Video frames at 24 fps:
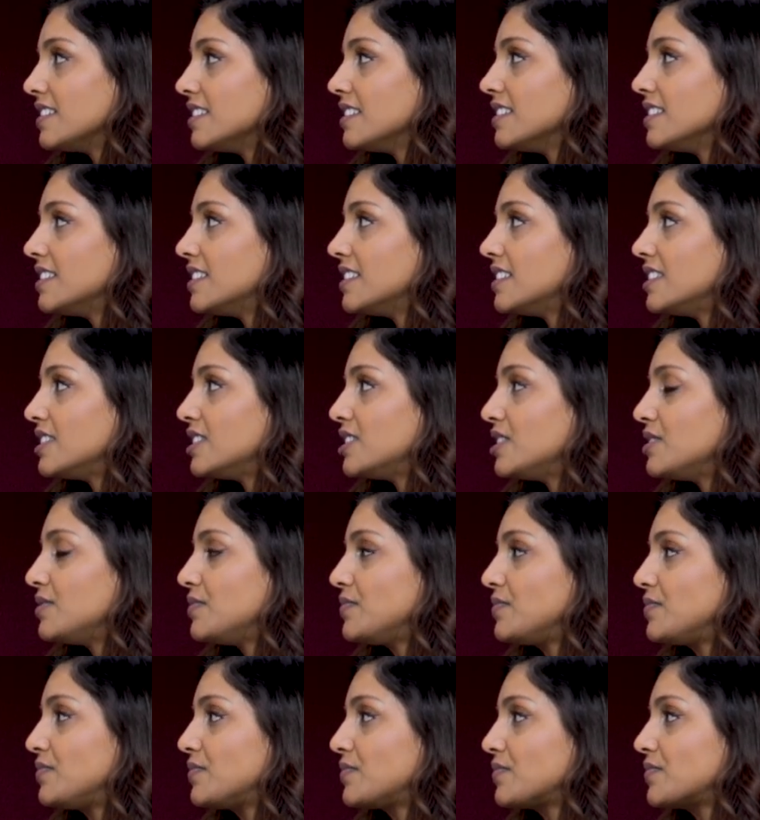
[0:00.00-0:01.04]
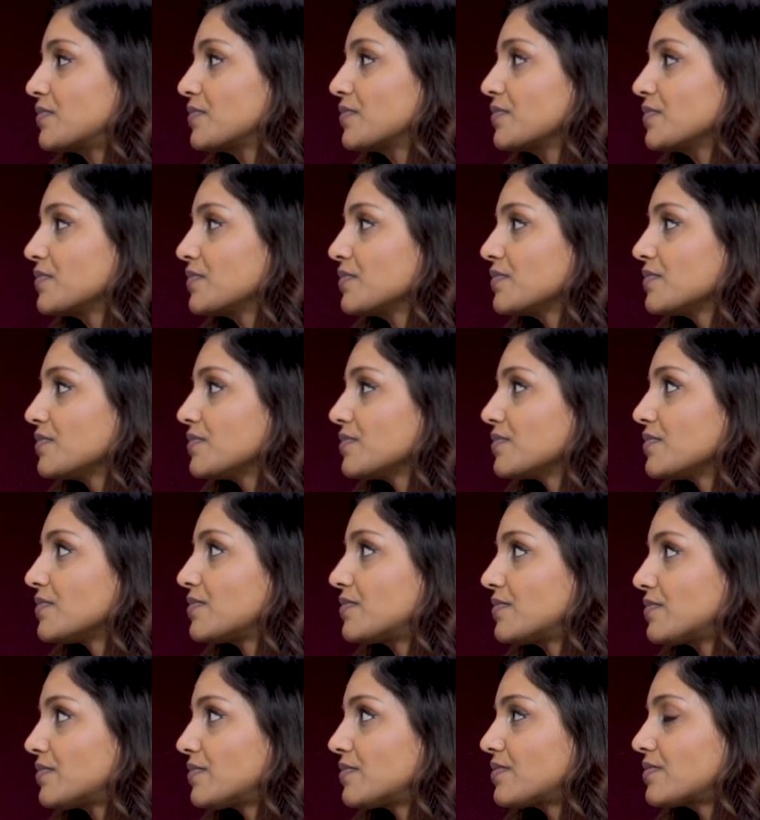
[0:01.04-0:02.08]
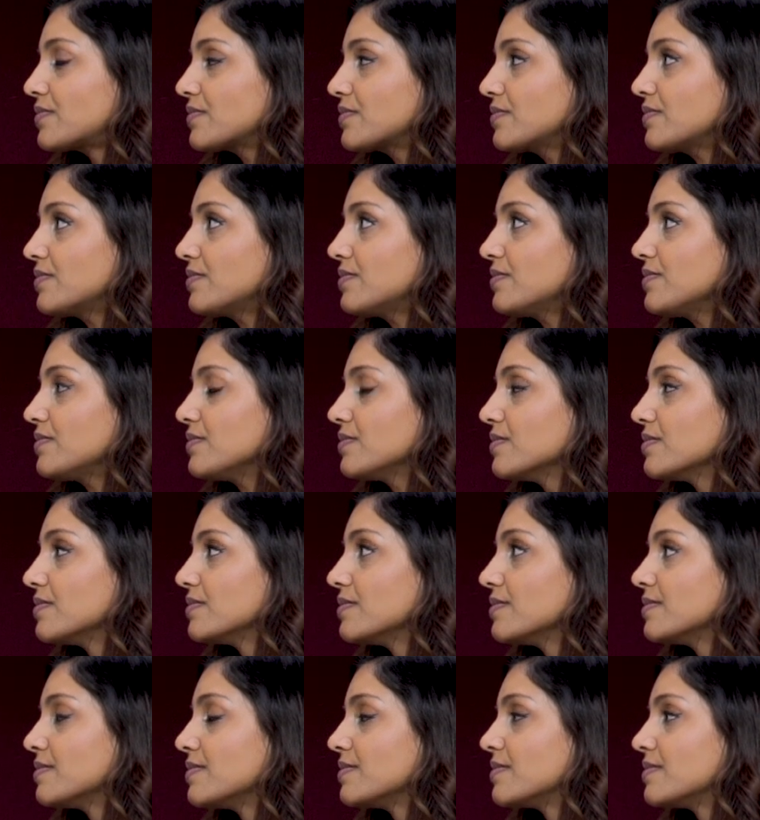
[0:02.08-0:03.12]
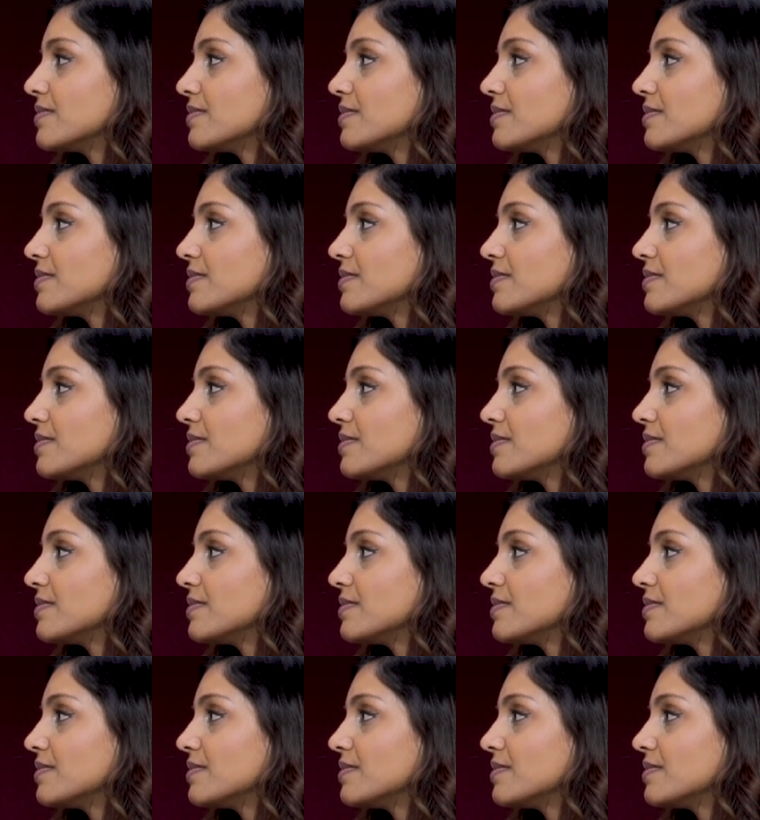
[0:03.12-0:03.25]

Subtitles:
The person shown says nothing.